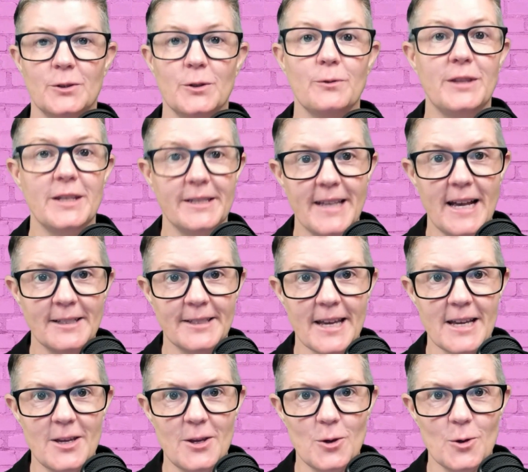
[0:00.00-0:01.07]
So if this sounds
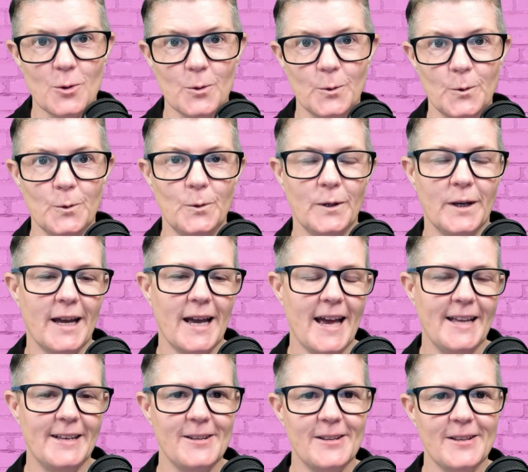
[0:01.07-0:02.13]
like you
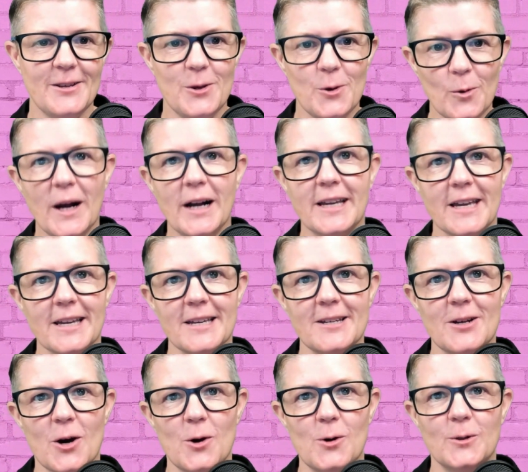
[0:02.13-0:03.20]
and you are kicking
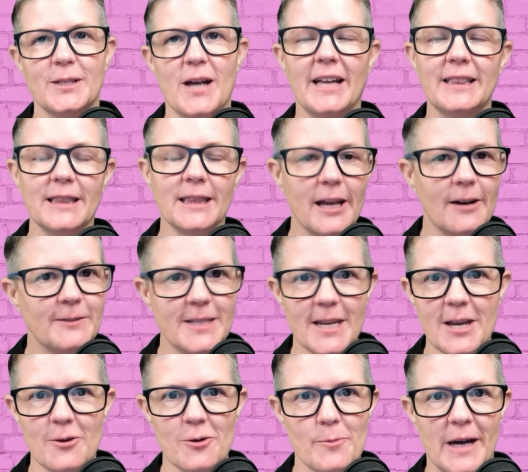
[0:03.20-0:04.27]
goals, I'd love to
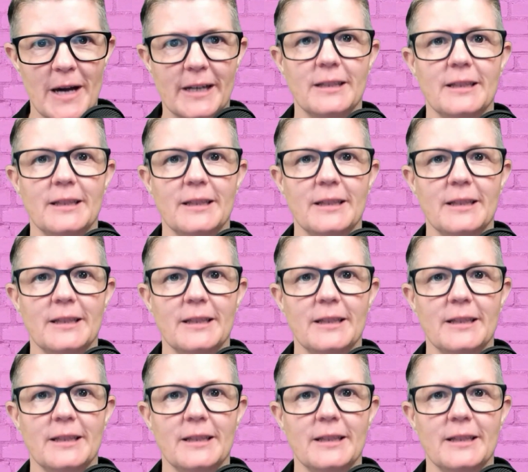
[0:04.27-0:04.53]
hear about it.